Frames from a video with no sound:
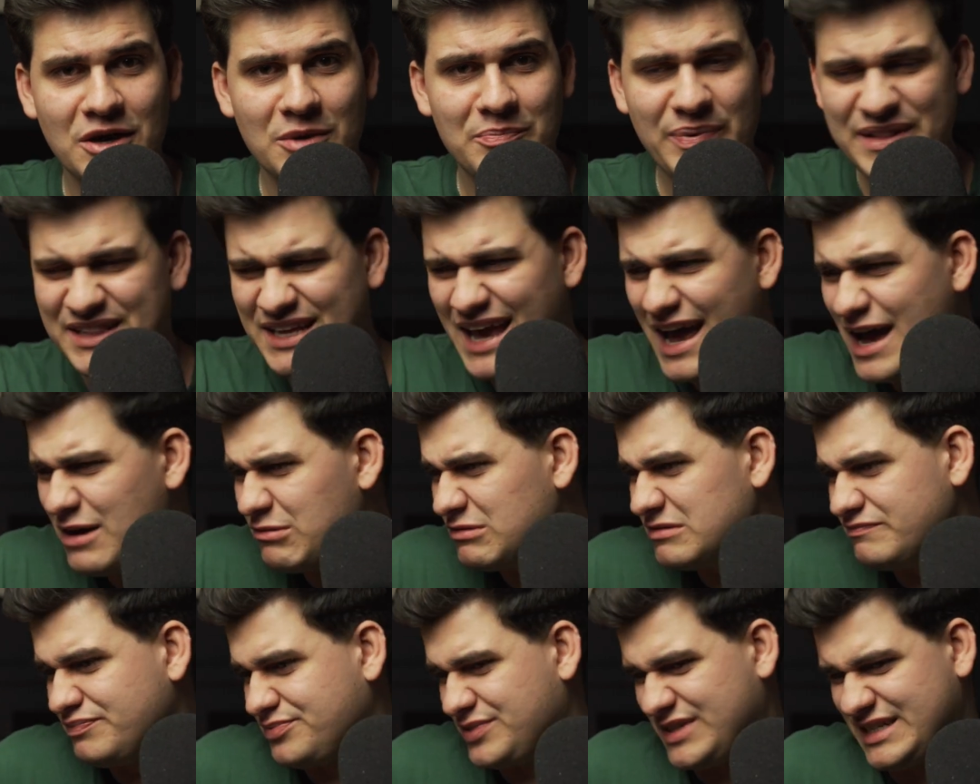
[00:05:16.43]
But yeah,
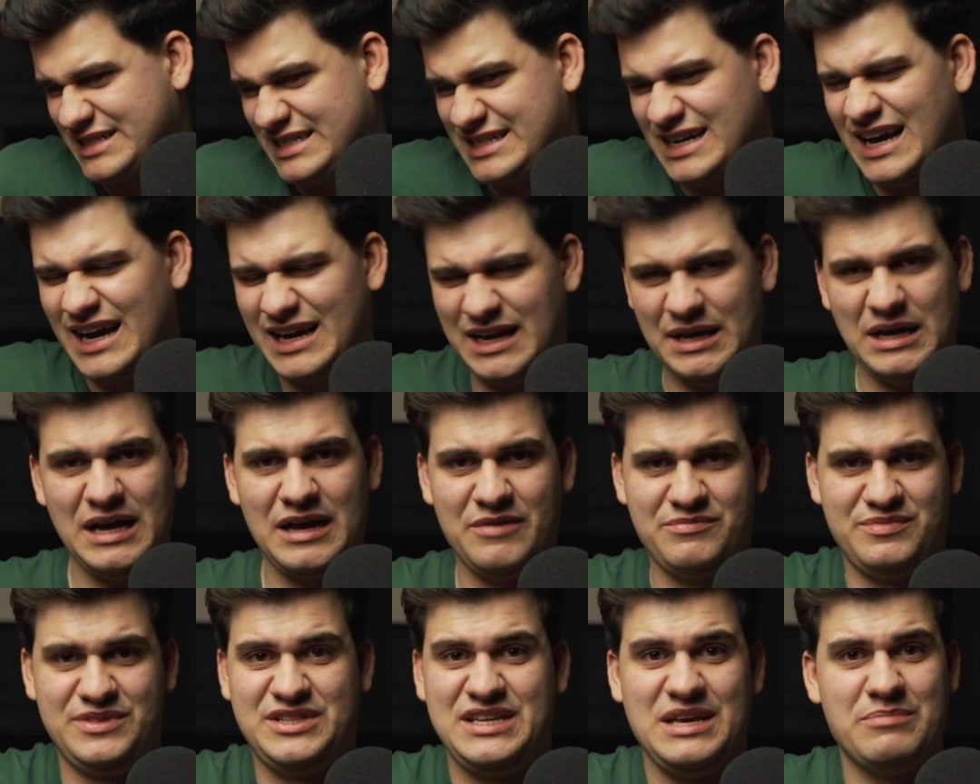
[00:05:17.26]
well,
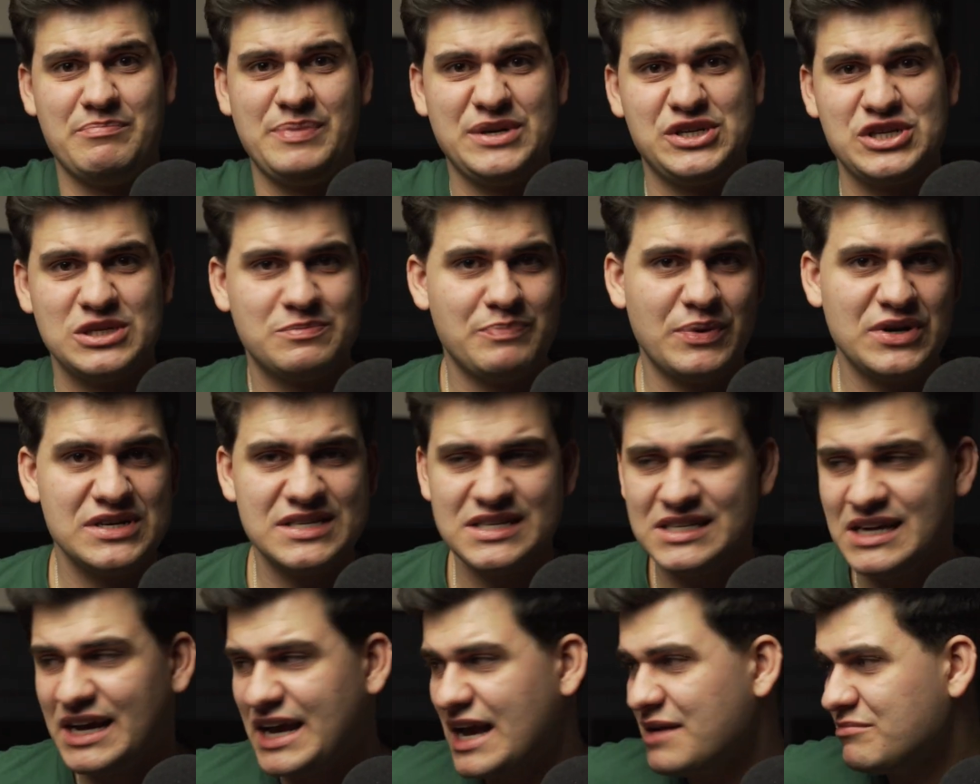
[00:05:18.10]
the ambitious
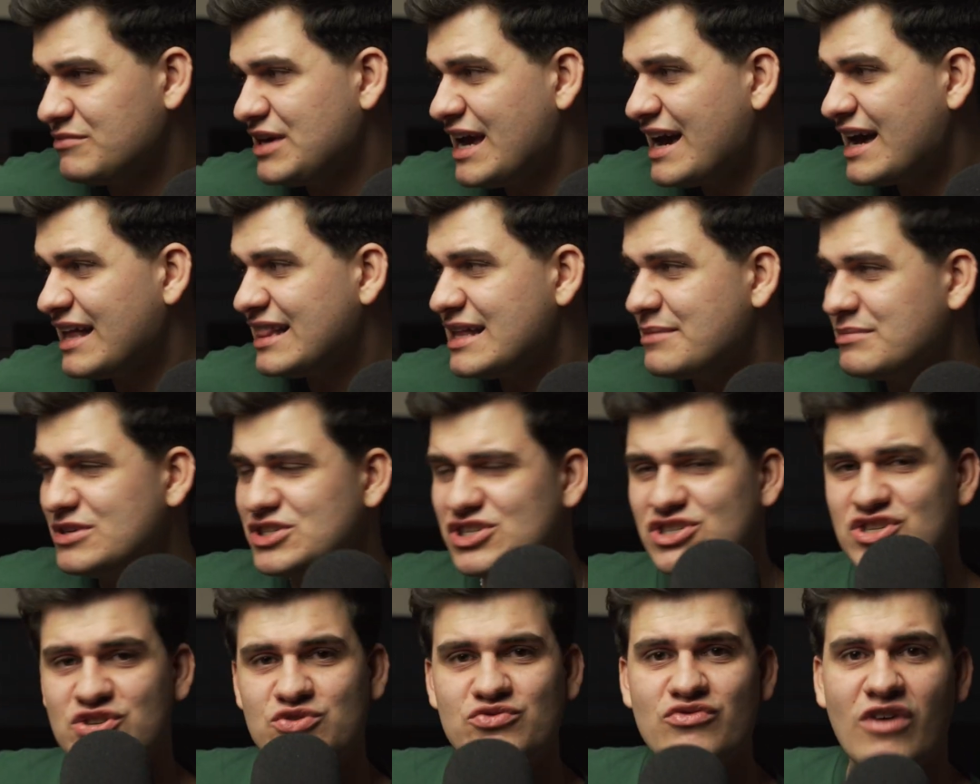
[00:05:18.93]
person I am, yeah, let me
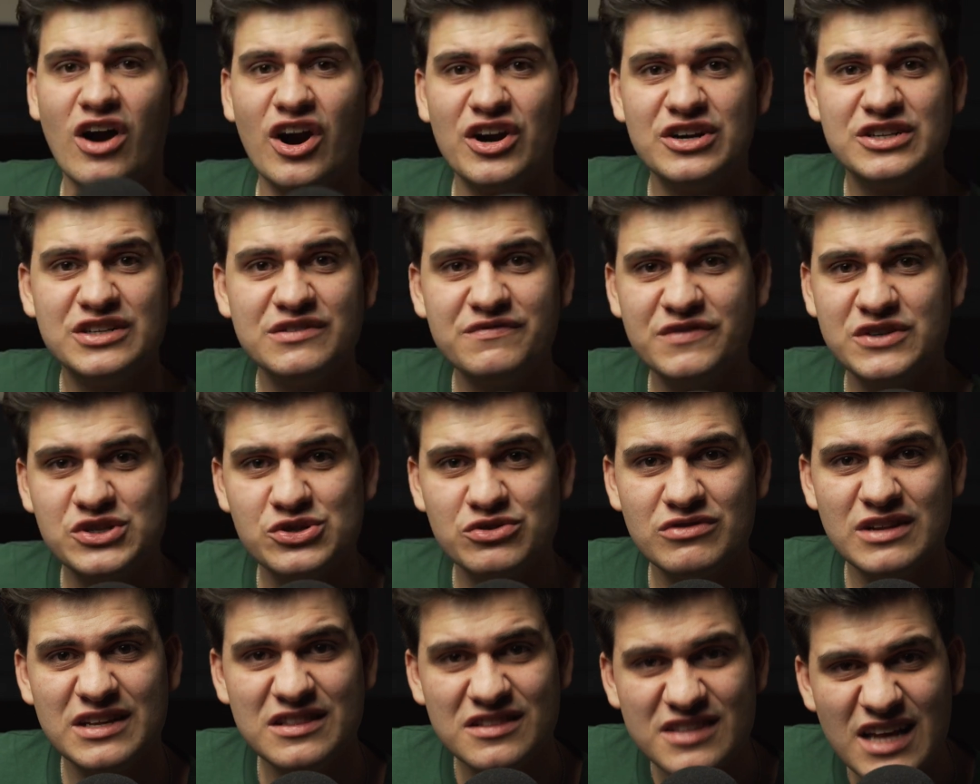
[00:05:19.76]
just do
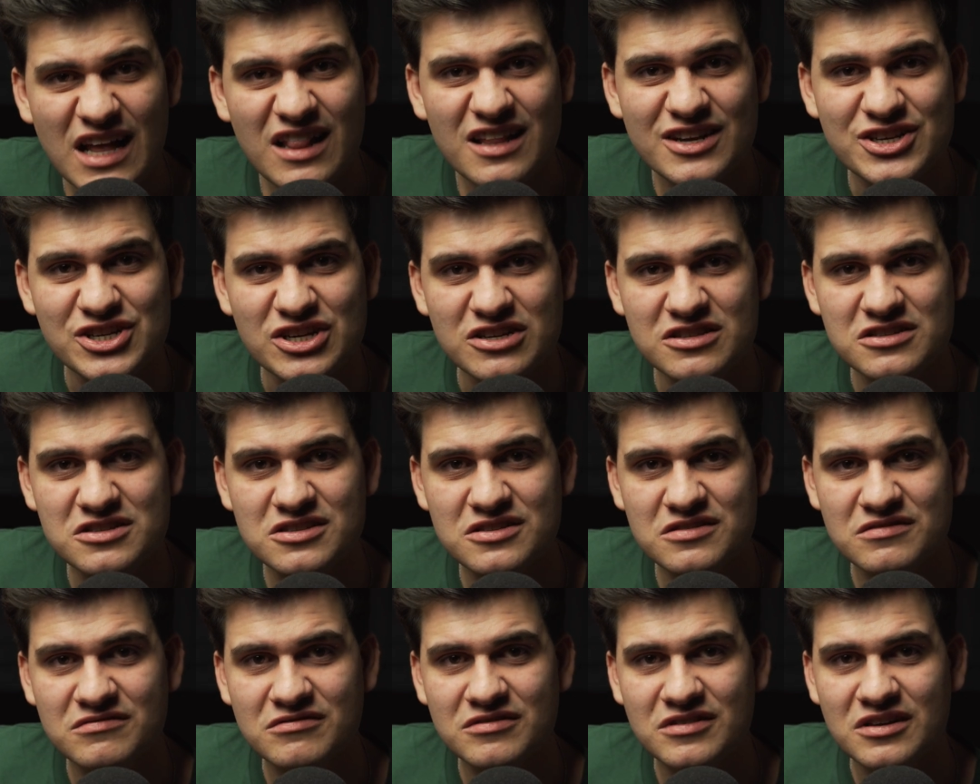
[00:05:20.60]
artificial
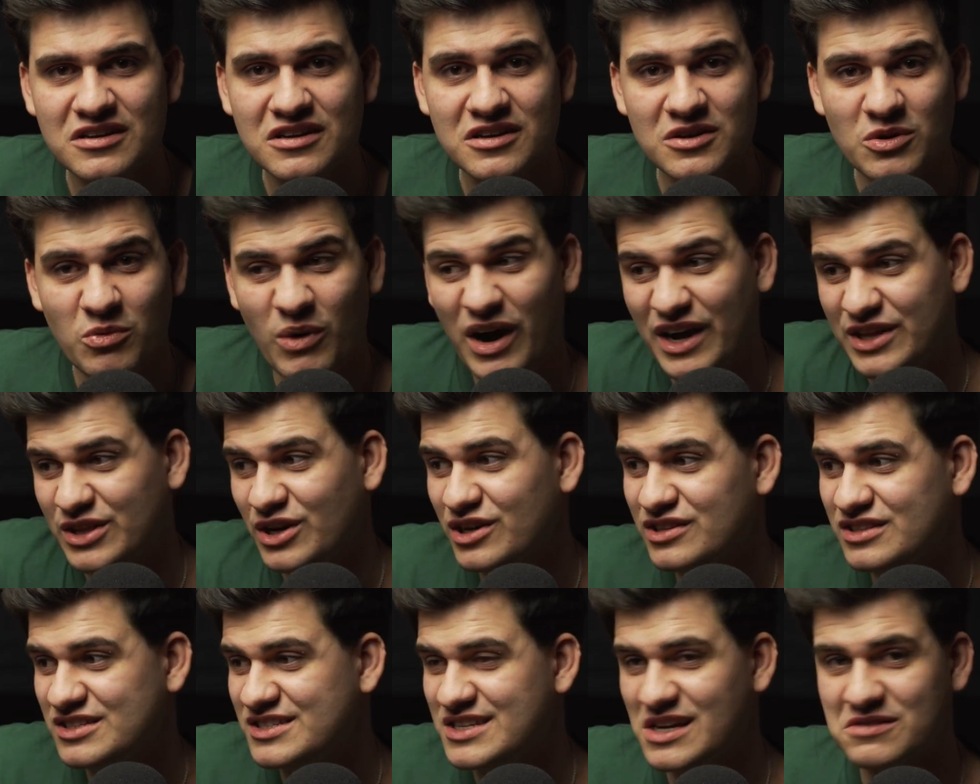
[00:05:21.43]
intelligence. Why
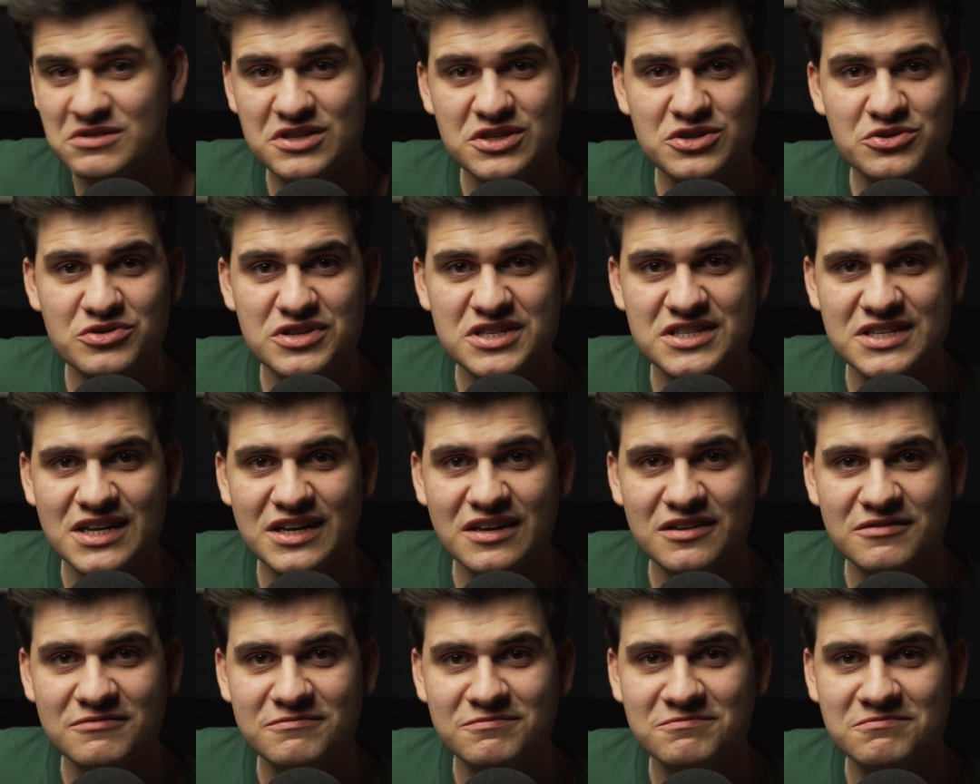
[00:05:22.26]
not? Sounds
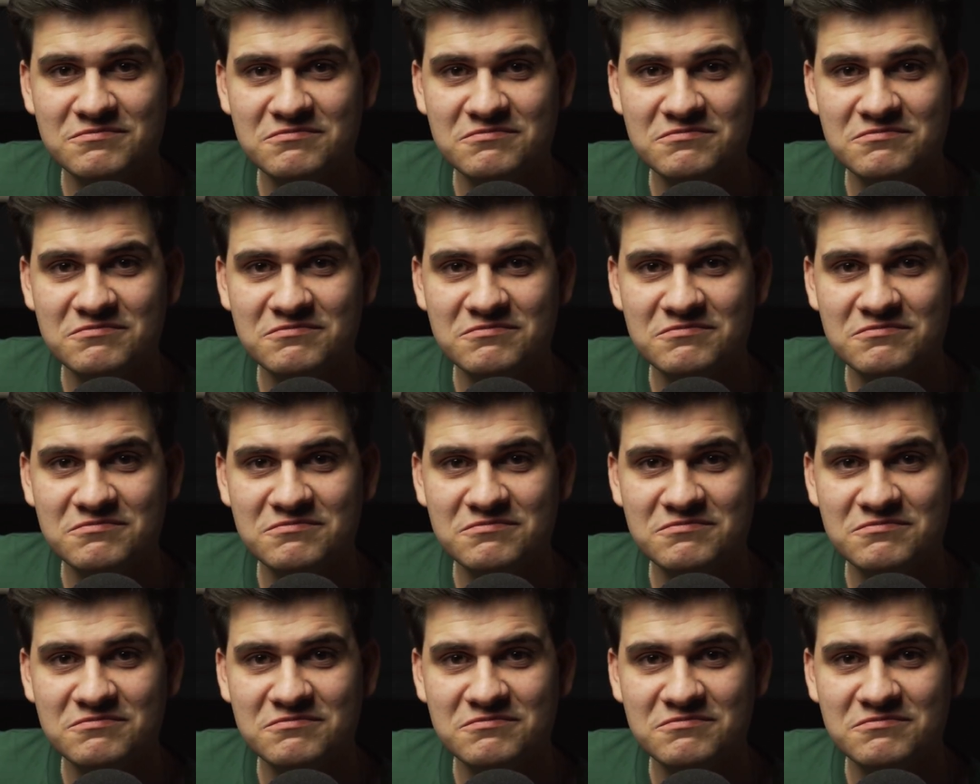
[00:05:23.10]
interesting.